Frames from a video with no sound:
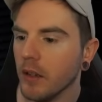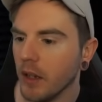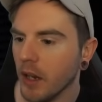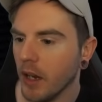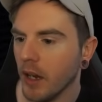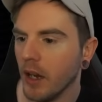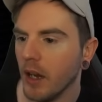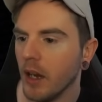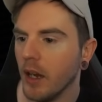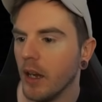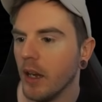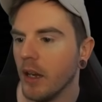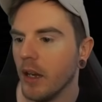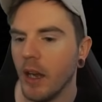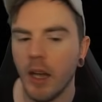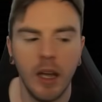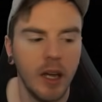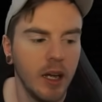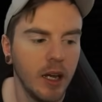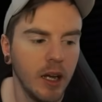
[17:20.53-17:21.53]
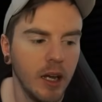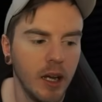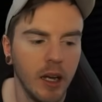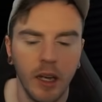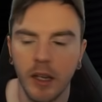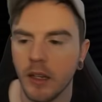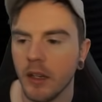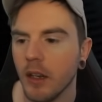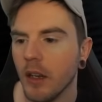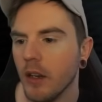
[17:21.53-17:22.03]

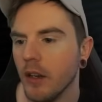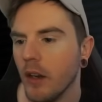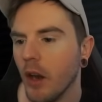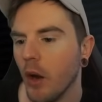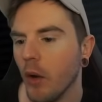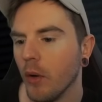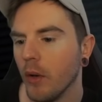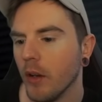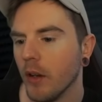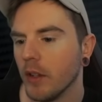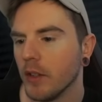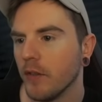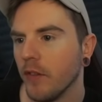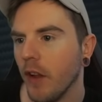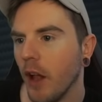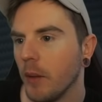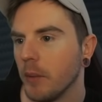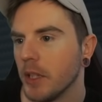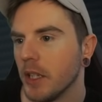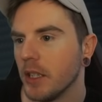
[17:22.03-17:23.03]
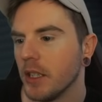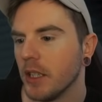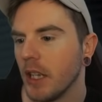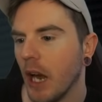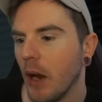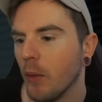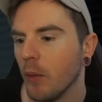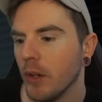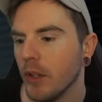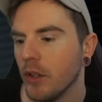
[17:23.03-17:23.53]
Yeah, you know you flopped a
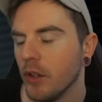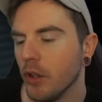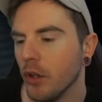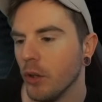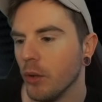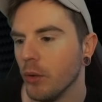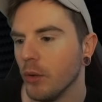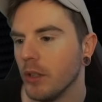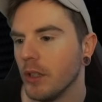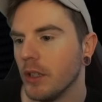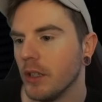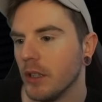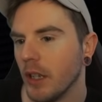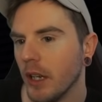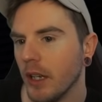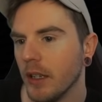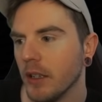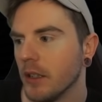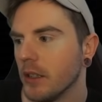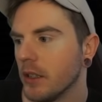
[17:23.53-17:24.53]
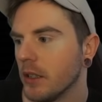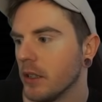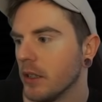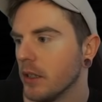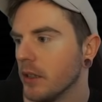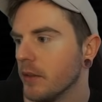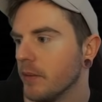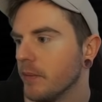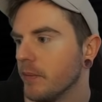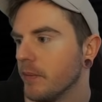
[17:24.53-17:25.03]
set with
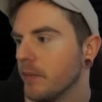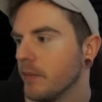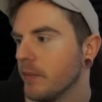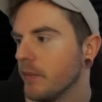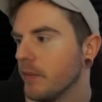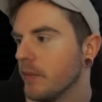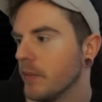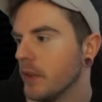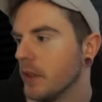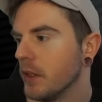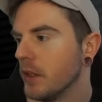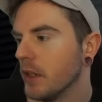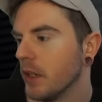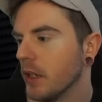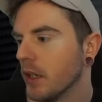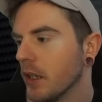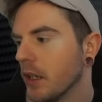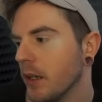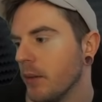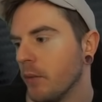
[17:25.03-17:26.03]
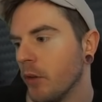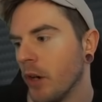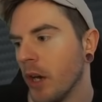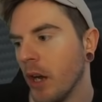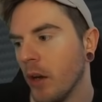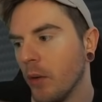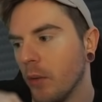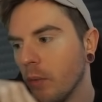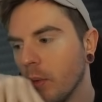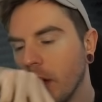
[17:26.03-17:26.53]
deuces. Clean run
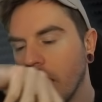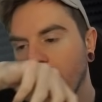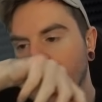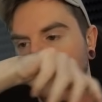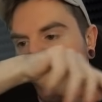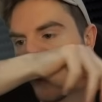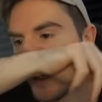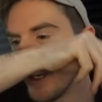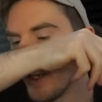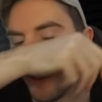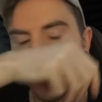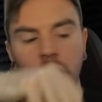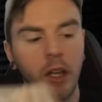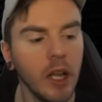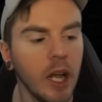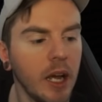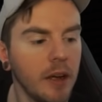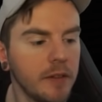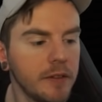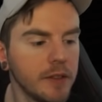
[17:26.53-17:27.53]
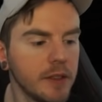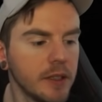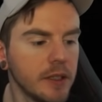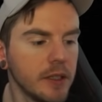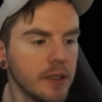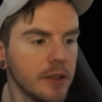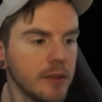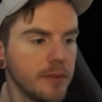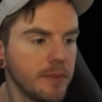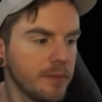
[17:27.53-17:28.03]
out, we are all in on the
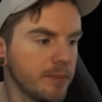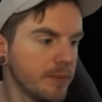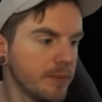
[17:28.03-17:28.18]
left.